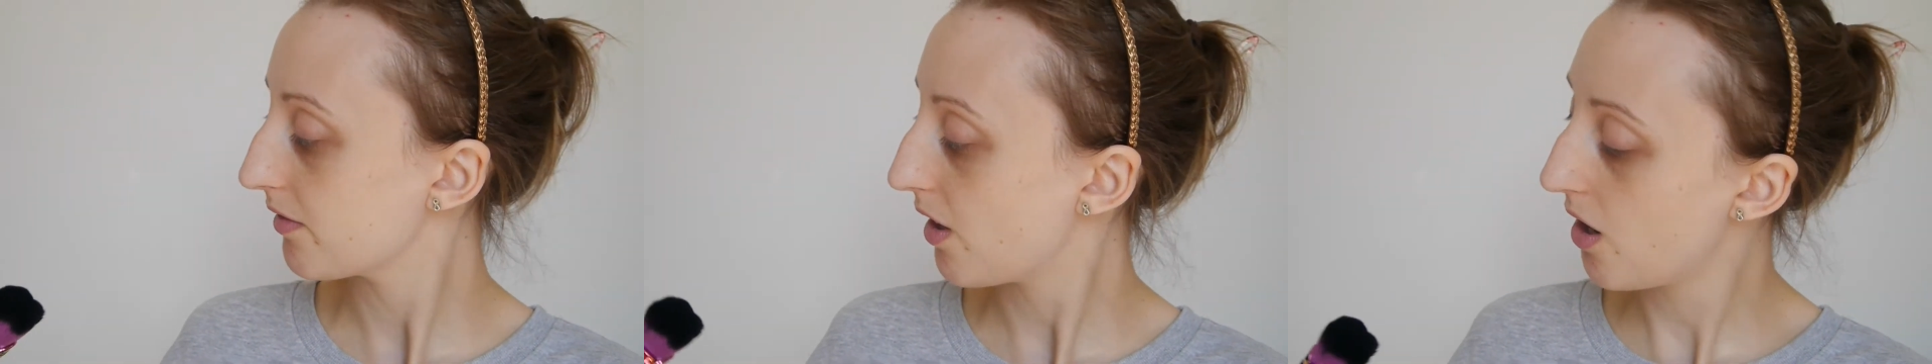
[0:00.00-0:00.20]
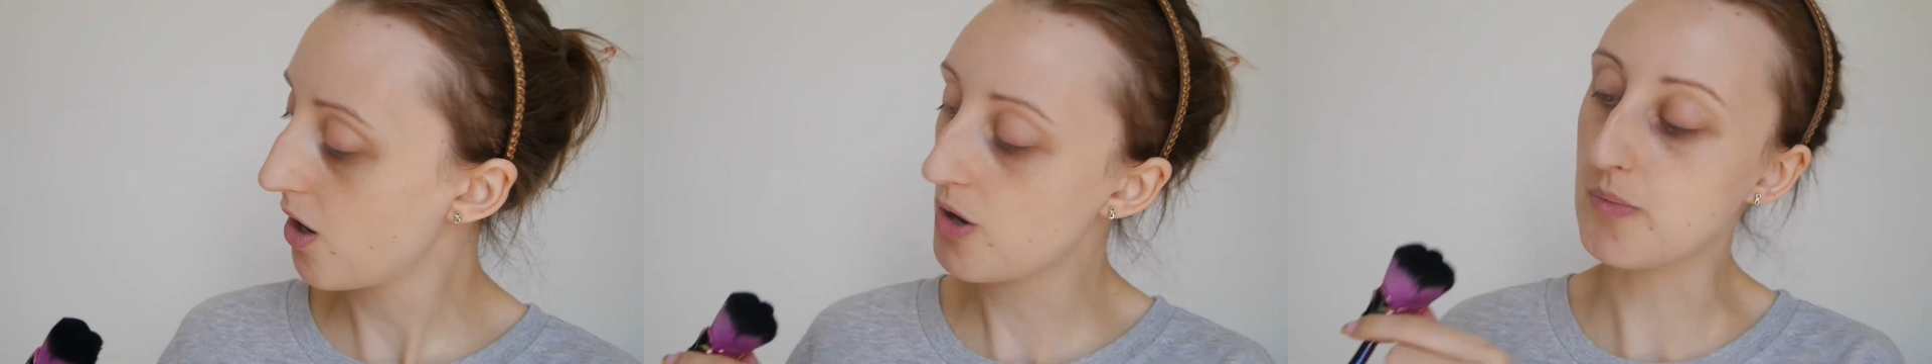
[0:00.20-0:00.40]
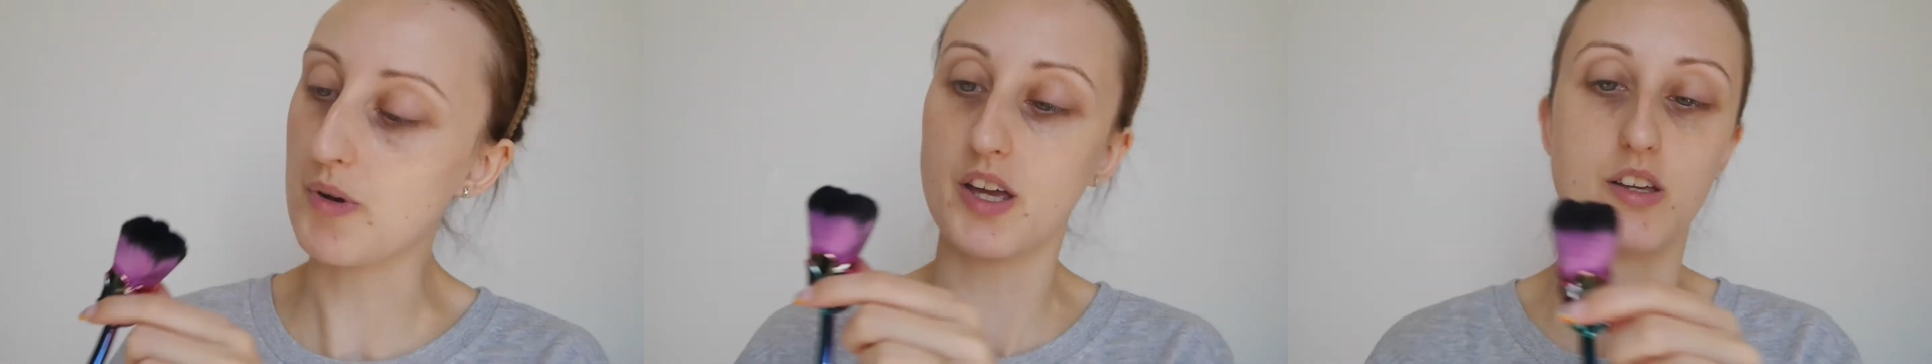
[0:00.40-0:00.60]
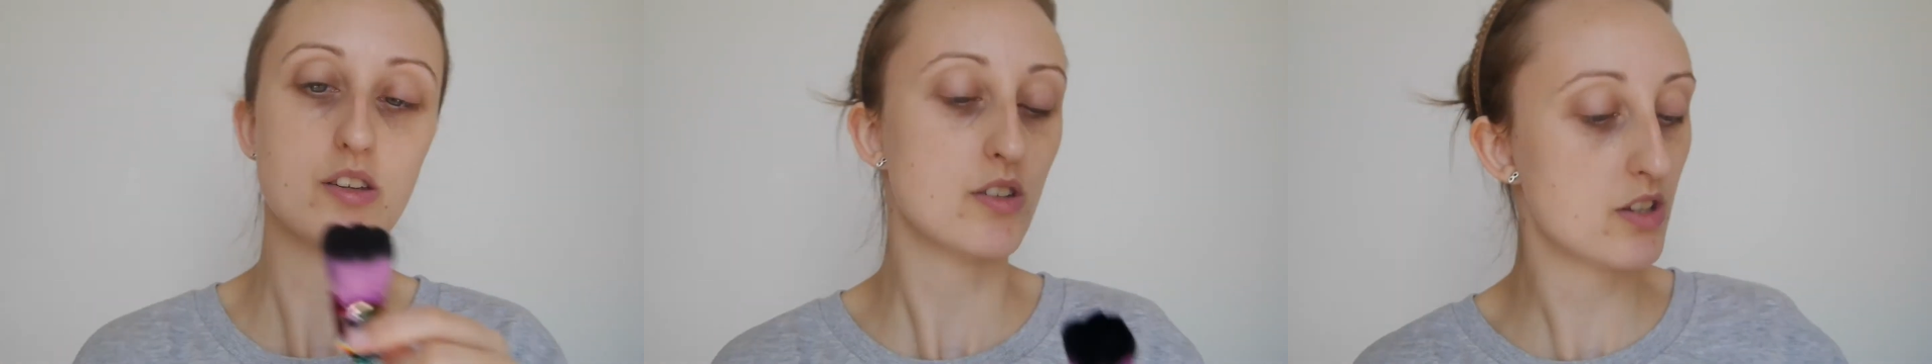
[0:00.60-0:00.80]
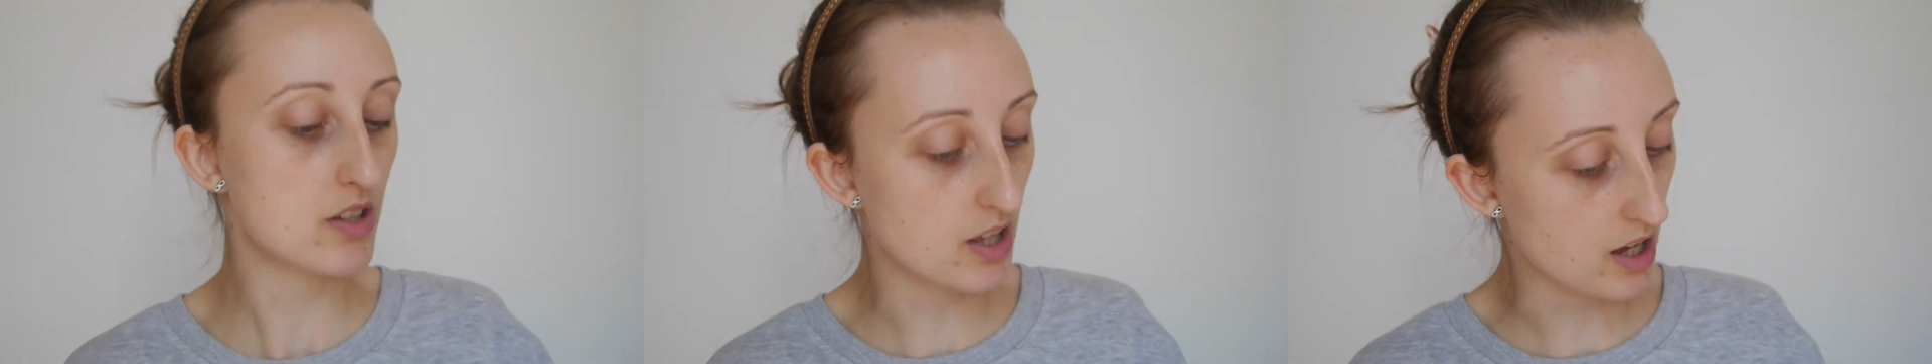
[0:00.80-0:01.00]
Oh my
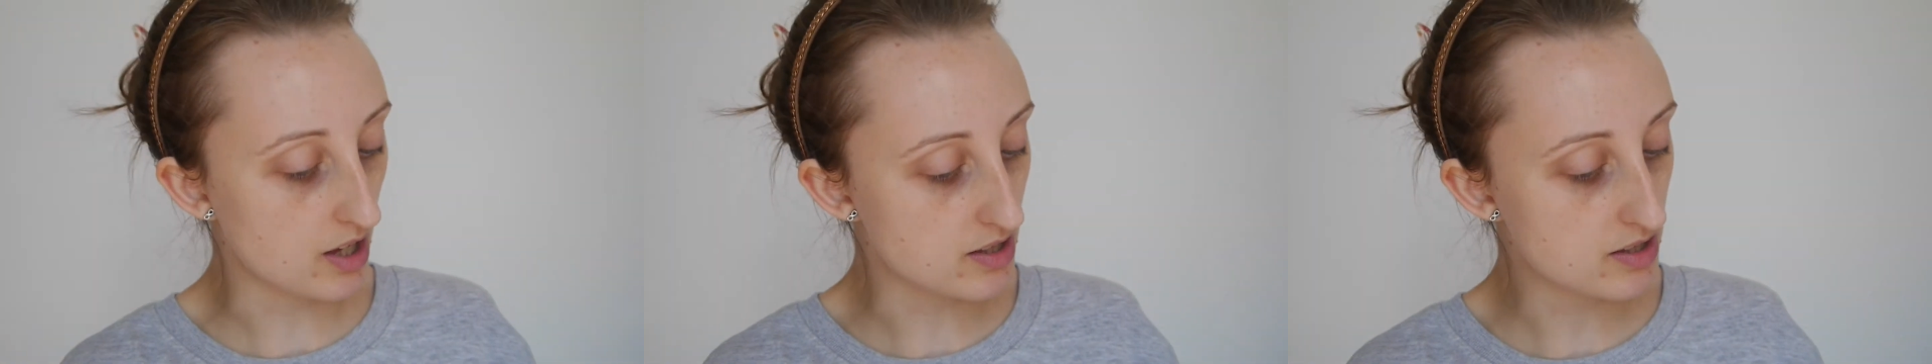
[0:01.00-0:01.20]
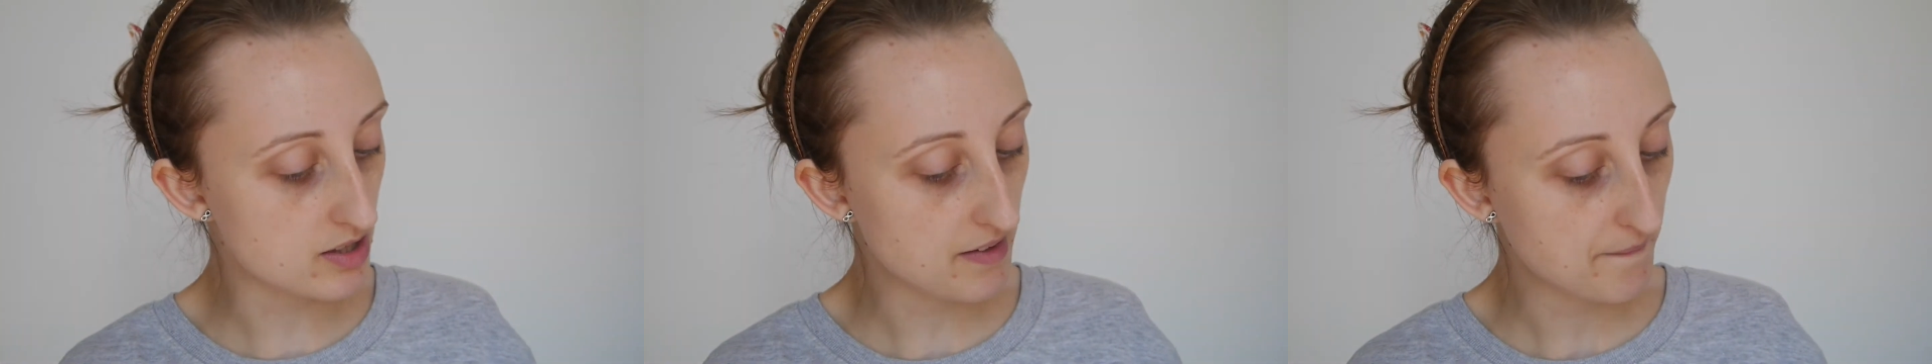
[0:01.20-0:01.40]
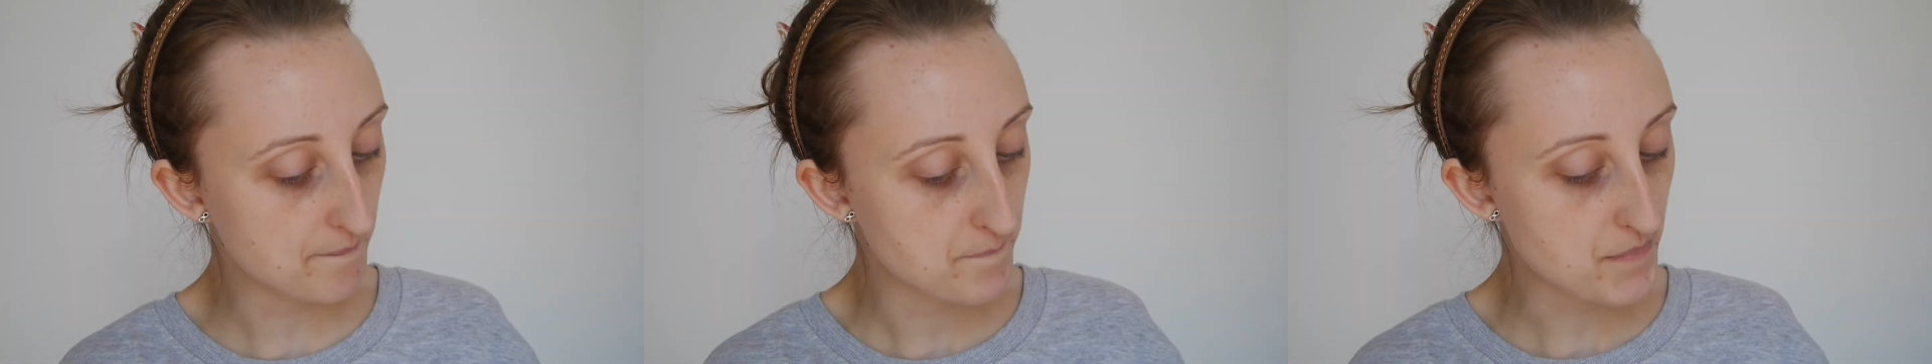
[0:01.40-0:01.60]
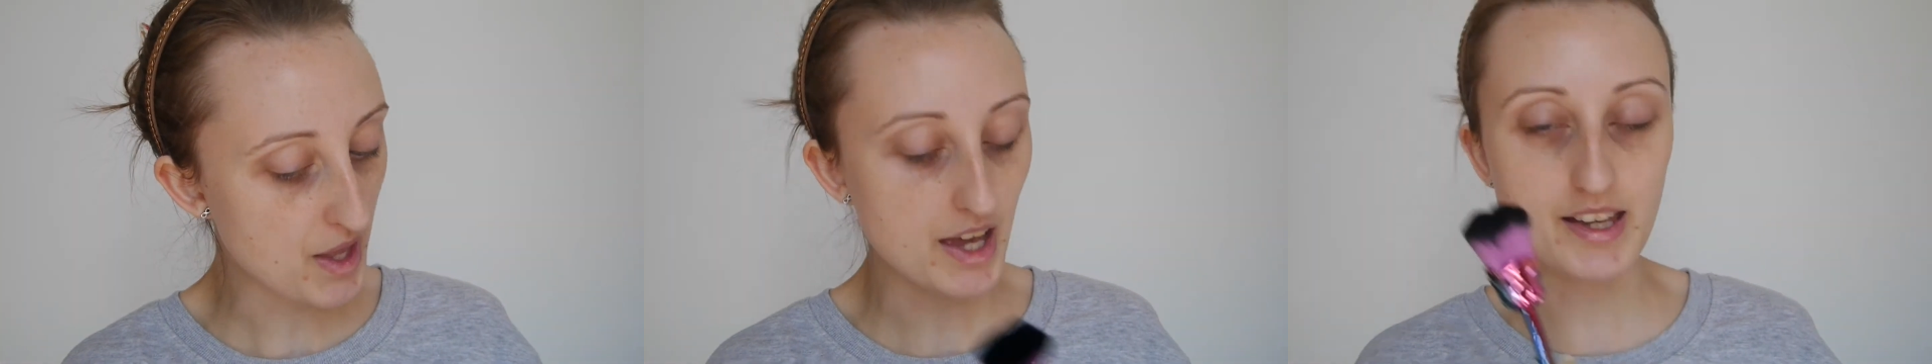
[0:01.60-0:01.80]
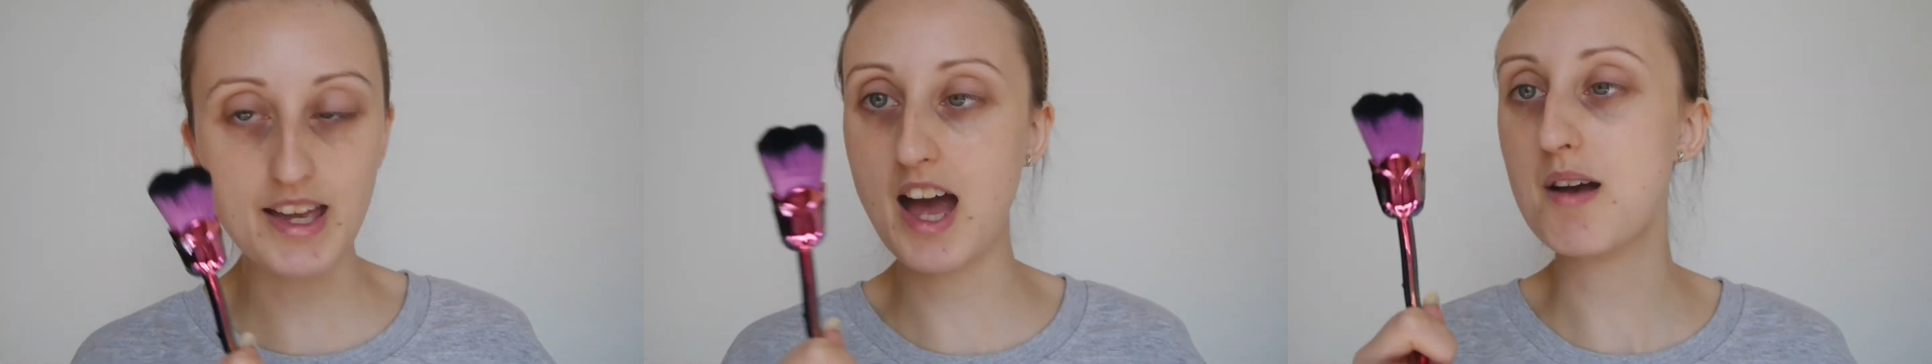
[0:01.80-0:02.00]
goodness.
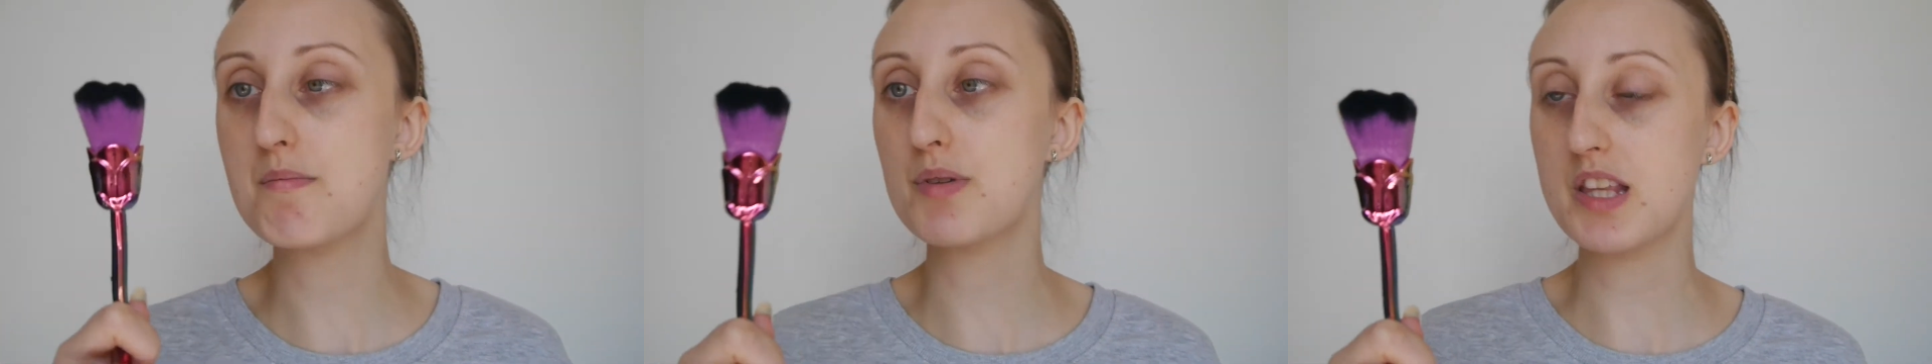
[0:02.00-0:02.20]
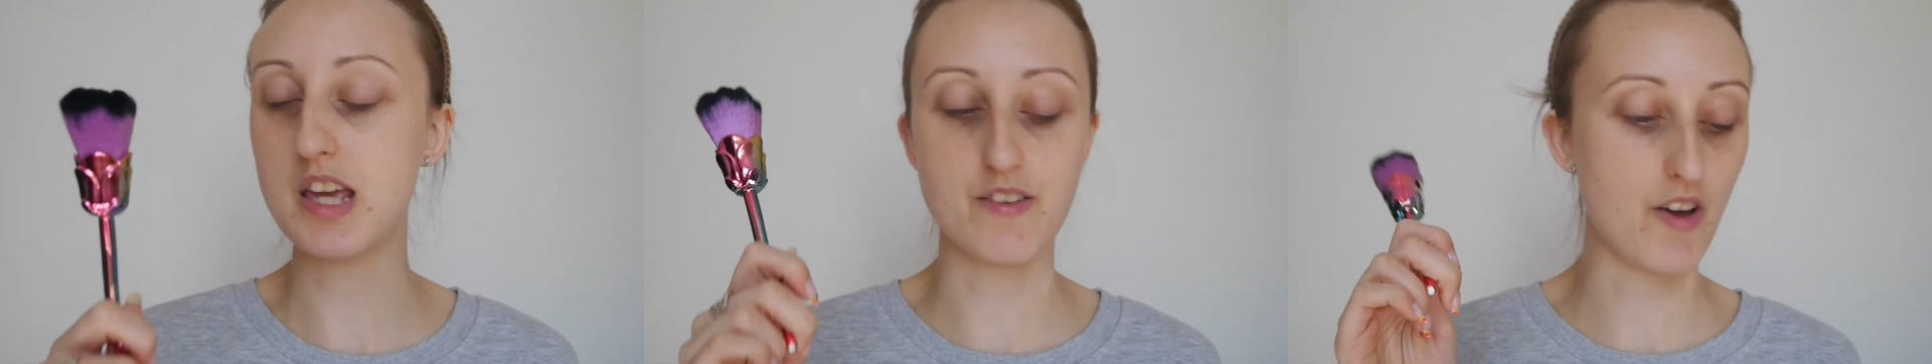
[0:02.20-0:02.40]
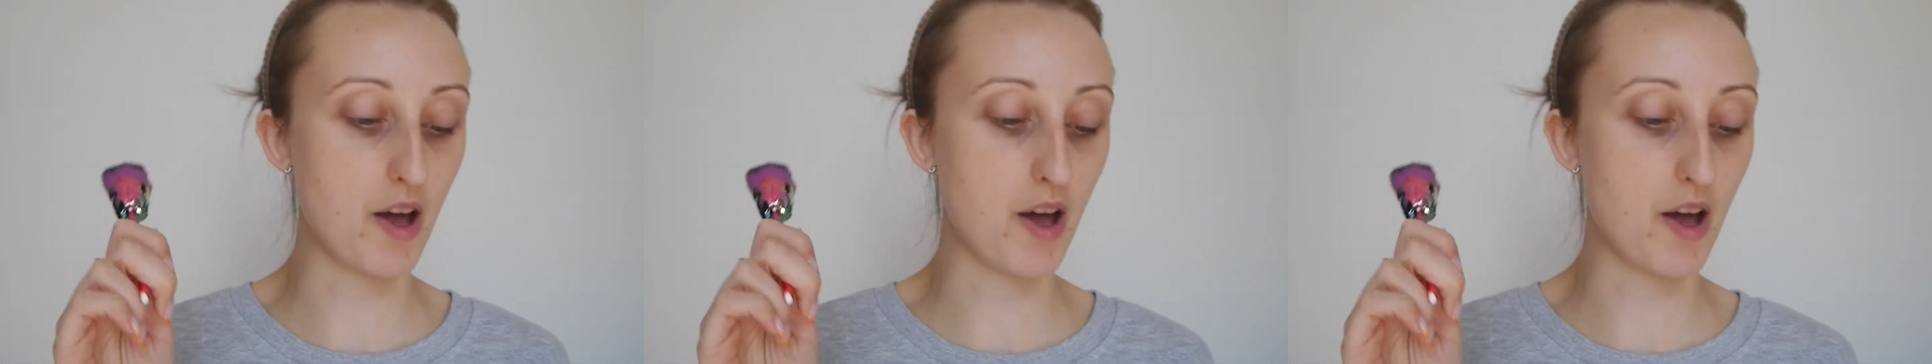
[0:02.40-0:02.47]
I can't believe